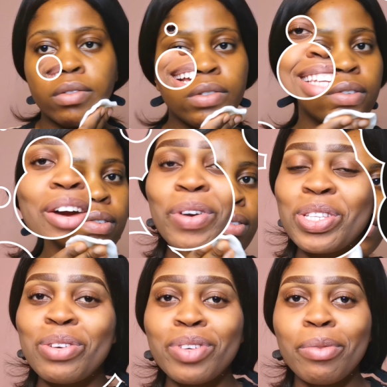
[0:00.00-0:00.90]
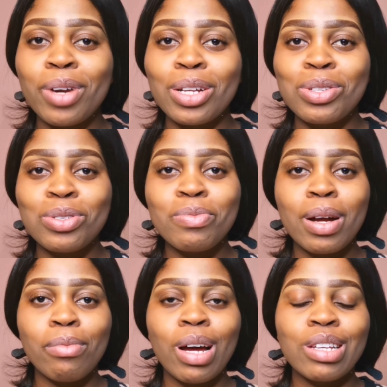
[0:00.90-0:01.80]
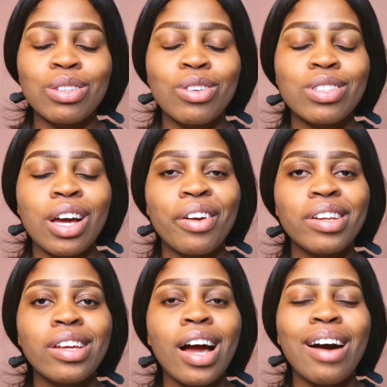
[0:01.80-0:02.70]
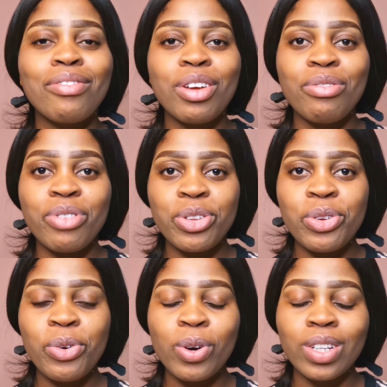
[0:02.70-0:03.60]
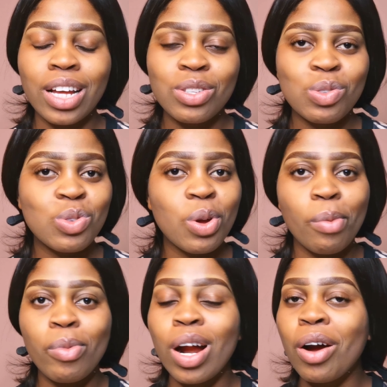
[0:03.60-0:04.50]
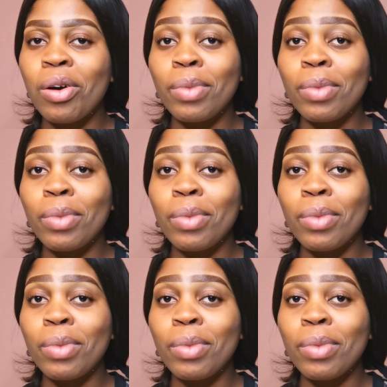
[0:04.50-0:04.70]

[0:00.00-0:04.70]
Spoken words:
So guys, I went off camera to do my brows because I already have a video on how to do your brow